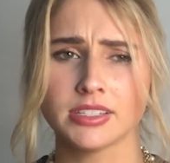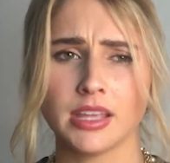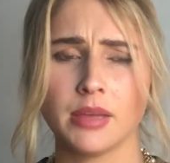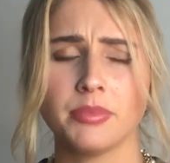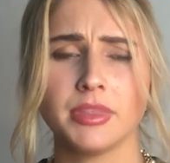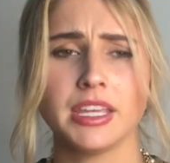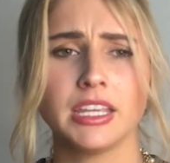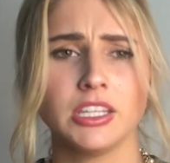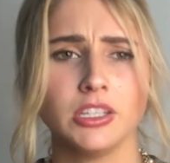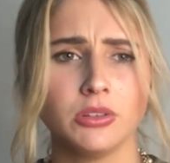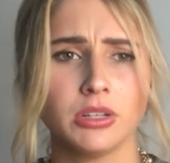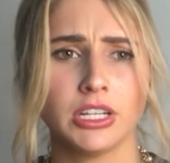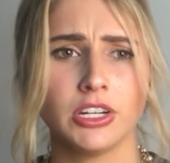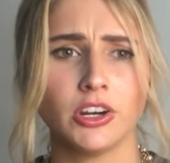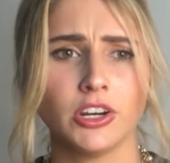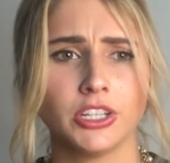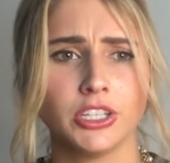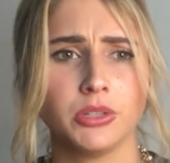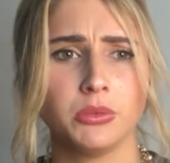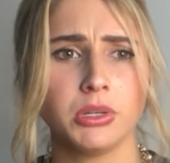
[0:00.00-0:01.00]
Something you
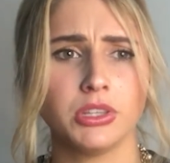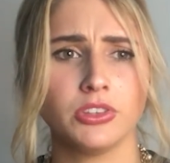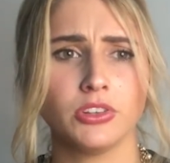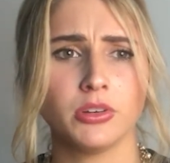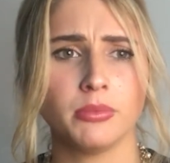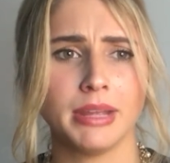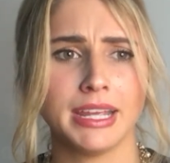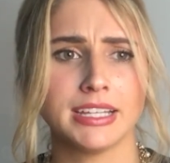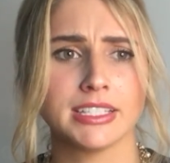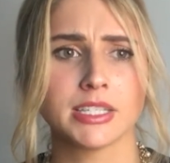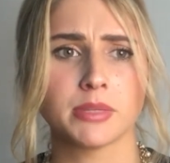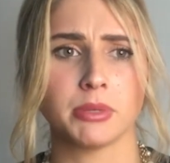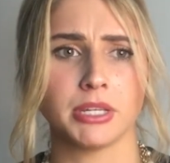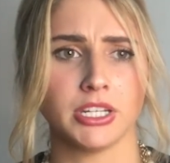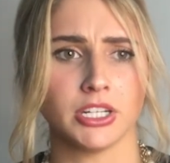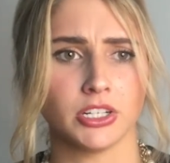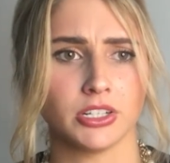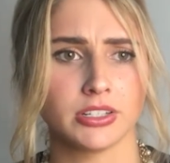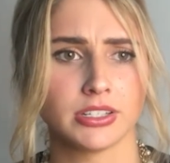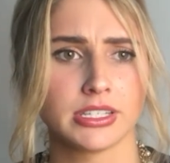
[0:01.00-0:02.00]
can argue with your
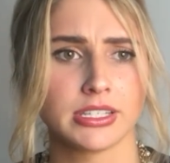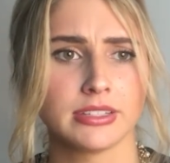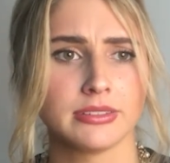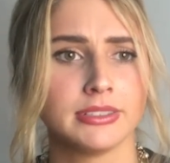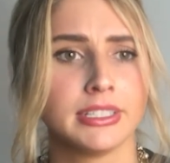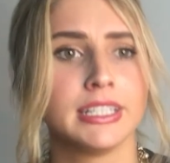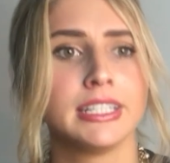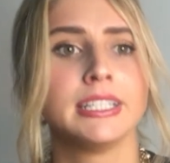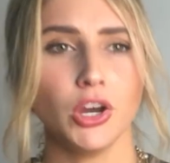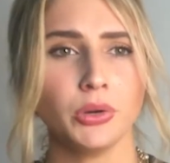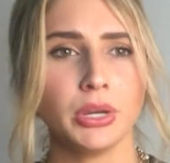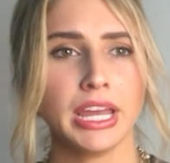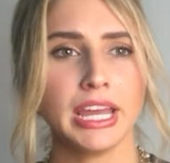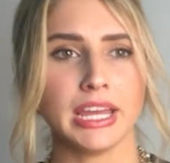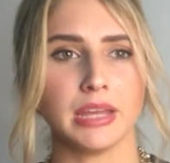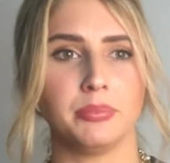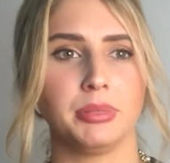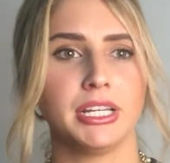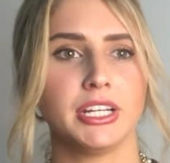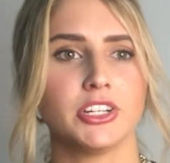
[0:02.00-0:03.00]
mansplainers.
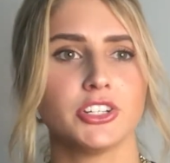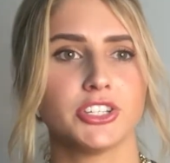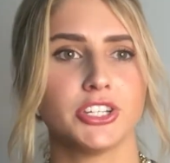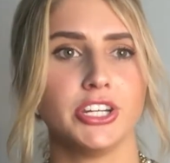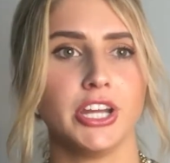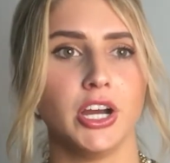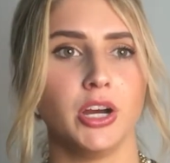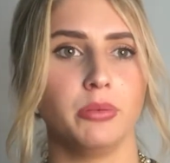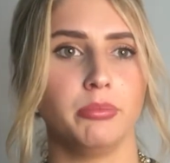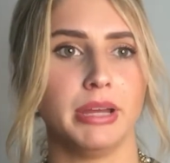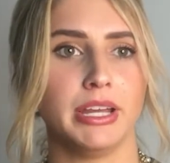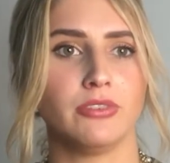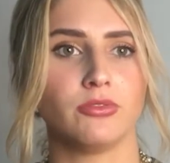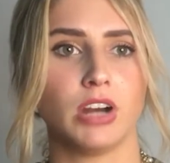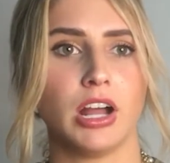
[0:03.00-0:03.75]
Okay, players to know.